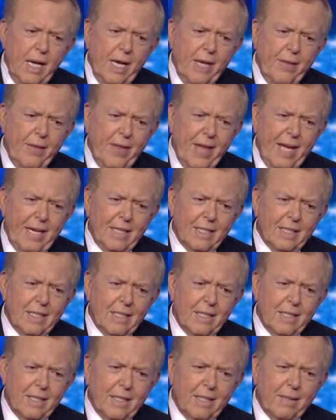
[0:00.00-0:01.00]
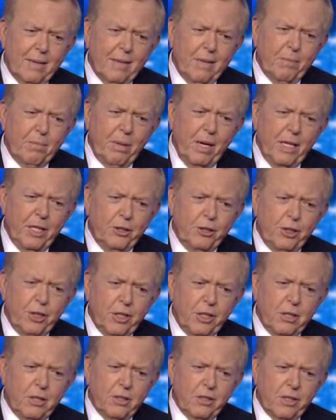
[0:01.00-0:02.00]
that
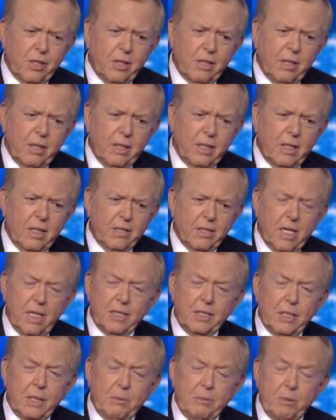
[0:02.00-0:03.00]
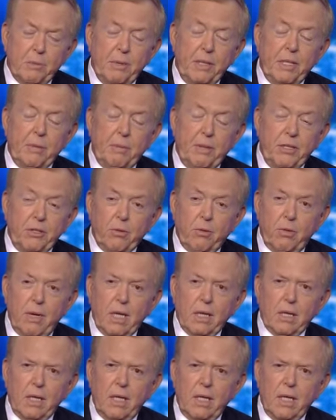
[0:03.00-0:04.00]
punishing Syria does not seem to me to be
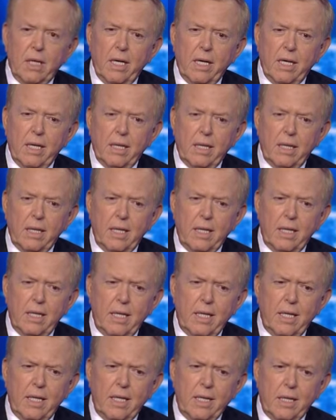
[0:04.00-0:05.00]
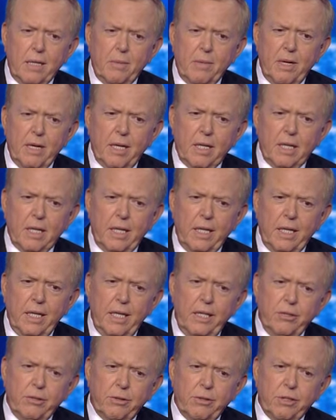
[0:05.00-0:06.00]
directly in the American
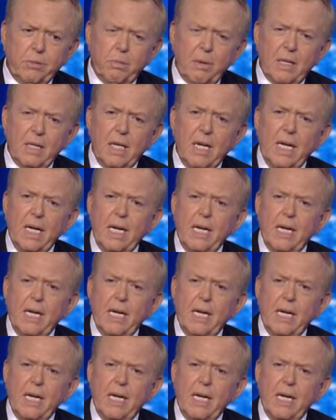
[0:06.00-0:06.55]
interest, but